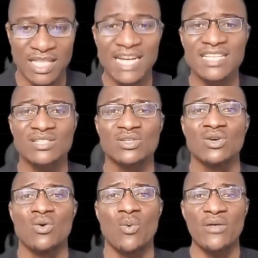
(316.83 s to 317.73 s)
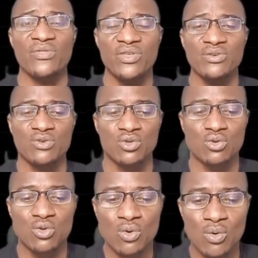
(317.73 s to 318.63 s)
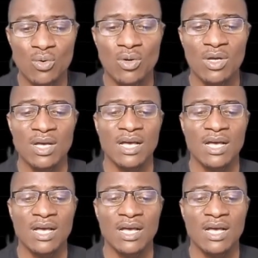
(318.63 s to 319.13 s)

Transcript: That is one thing you should know